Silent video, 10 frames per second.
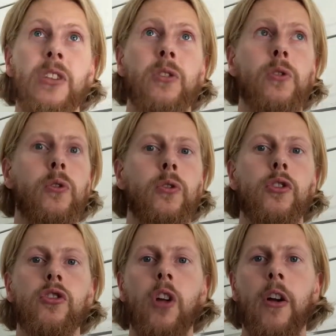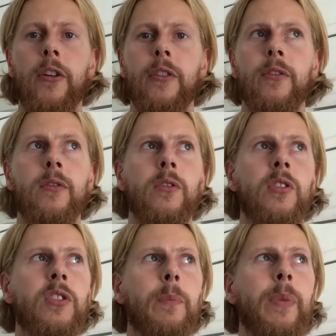You start
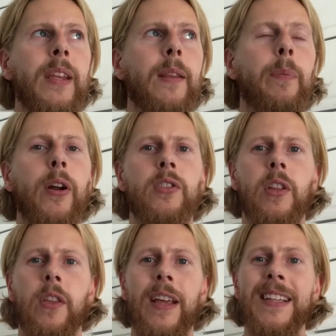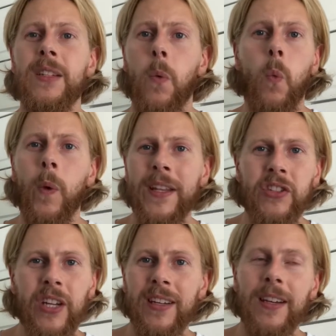to be the person that isn't
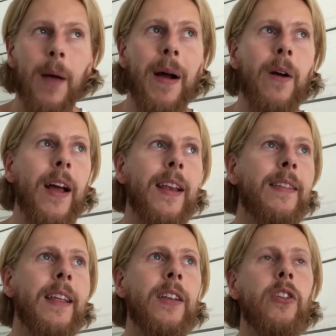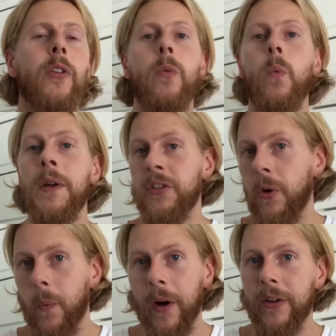whinging about anything. You don't whinge at
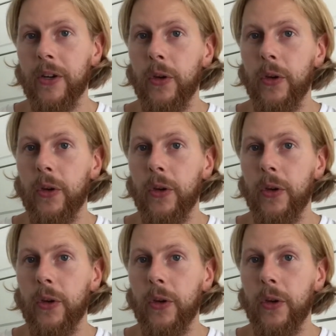work.